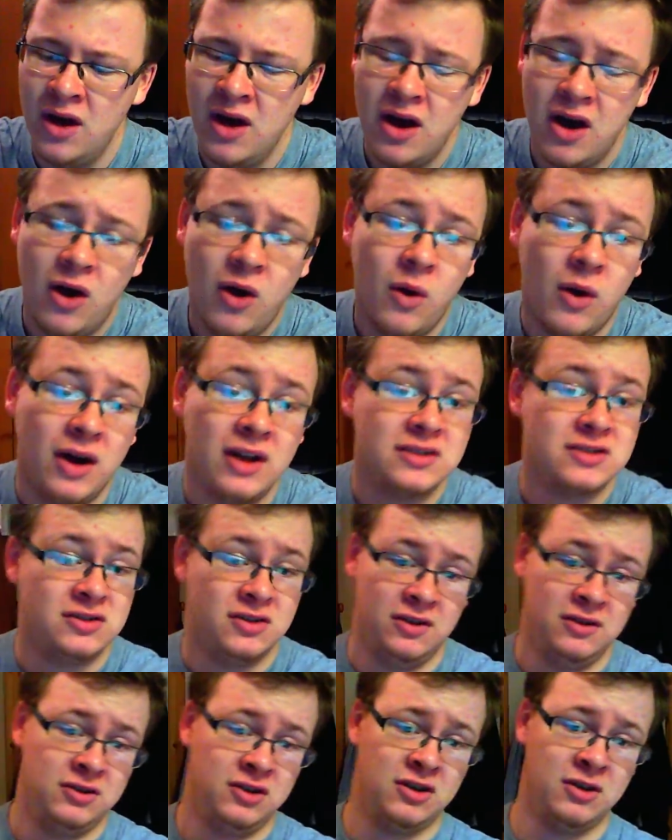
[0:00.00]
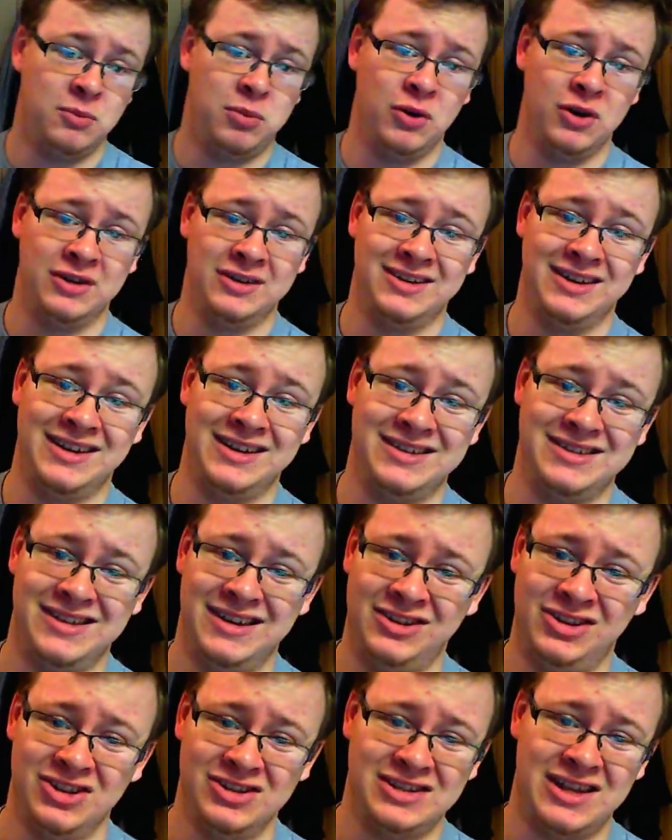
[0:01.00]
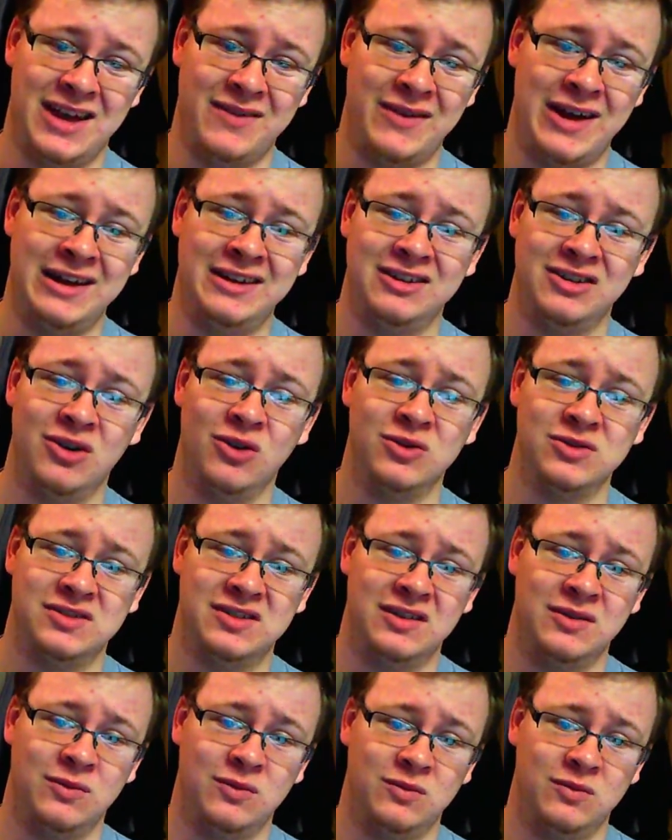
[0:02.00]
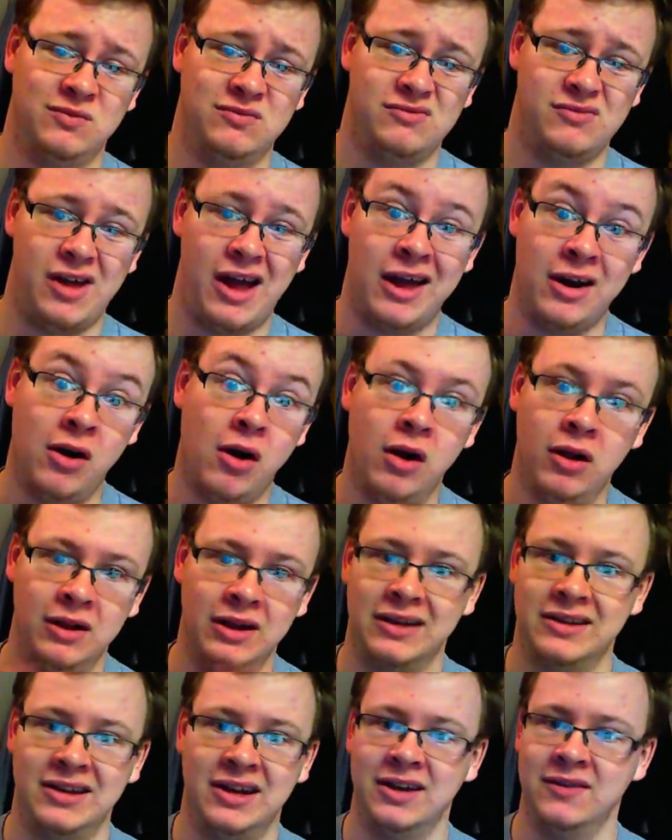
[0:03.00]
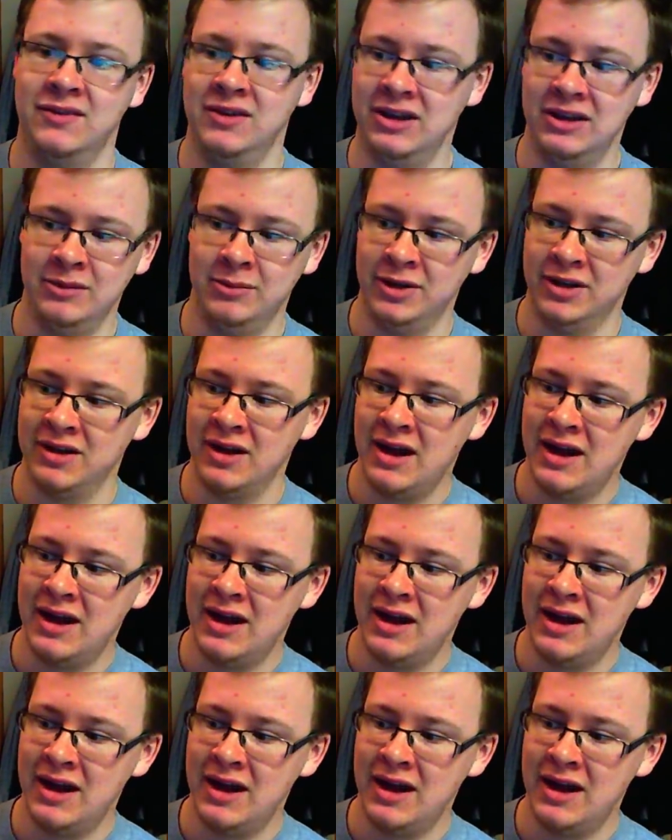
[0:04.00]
oh, also another important thing is it doesn't have anti-ghosting at all, like not even a little bit.